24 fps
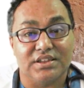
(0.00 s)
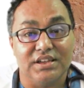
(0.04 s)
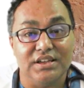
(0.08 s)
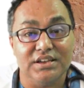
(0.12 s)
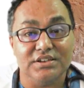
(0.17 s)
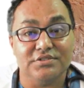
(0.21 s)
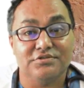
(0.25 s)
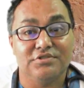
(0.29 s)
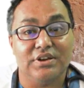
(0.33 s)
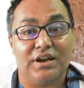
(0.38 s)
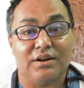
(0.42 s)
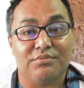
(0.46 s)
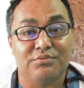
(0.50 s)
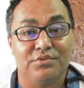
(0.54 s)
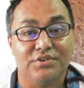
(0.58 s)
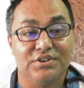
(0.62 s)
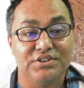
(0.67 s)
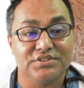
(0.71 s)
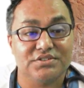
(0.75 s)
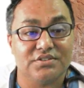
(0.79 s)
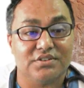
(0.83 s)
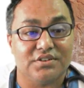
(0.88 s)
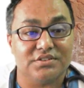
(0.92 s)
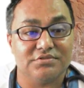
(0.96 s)
things you have to
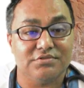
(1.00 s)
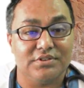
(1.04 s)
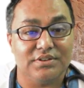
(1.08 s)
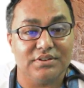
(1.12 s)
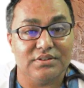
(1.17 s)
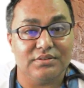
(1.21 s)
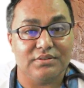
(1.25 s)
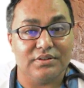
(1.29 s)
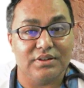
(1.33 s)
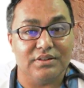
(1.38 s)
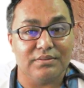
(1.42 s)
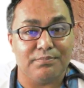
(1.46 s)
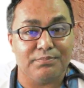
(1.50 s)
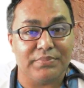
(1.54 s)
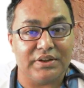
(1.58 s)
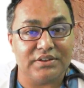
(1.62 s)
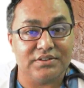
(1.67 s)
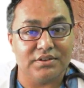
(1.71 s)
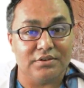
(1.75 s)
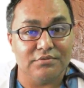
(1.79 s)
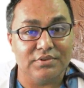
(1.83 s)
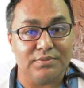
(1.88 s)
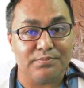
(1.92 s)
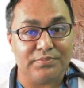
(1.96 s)
discuss when in
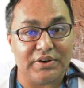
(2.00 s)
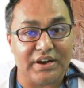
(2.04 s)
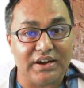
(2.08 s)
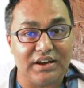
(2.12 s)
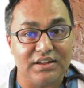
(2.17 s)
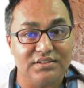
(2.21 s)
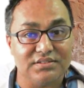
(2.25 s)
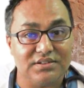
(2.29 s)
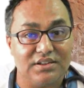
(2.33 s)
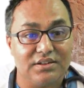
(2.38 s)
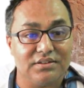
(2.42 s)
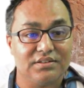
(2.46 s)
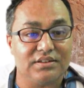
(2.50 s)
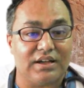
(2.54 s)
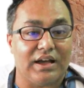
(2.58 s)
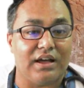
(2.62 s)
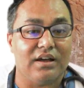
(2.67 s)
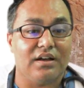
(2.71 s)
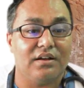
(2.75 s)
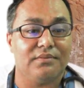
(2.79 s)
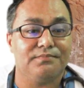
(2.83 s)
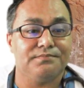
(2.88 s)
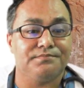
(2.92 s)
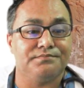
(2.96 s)
patient with pregnancy and
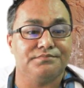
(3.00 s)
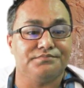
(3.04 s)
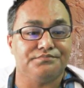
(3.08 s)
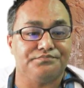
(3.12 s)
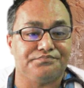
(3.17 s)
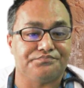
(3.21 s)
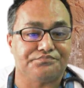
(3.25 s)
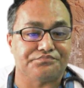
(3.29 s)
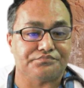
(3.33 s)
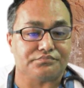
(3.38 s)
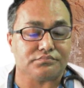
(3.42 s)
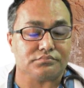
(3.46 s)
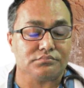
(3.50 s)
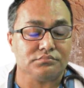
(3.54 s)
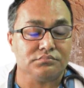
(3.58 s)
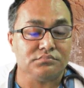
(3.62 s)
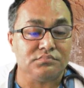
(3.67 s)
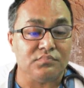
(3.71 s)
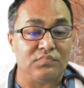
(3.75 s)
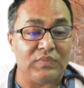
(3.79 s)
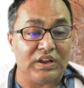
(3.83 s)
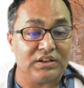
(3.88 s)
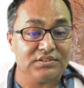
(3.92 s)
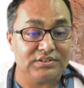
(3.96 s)

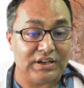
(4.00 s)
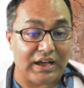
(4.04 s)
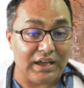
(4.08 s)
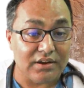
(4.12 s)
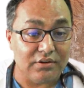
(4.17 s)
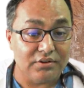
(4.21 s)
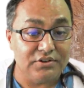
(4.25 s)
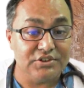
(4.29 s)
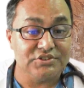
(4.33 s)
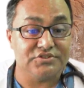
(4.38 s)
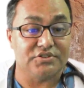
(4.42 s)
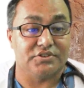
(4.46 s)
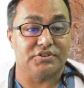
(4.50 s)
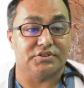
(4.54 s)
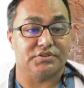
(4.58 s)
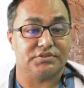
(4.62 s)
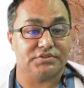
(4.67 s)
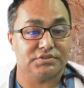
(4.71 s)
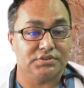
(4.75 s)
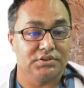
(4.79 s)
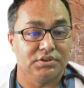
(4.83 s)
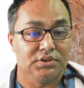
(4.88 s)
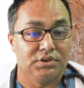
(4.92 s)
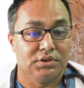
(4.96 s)
thyroid
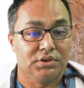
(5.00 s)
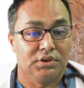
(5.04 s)
disorders?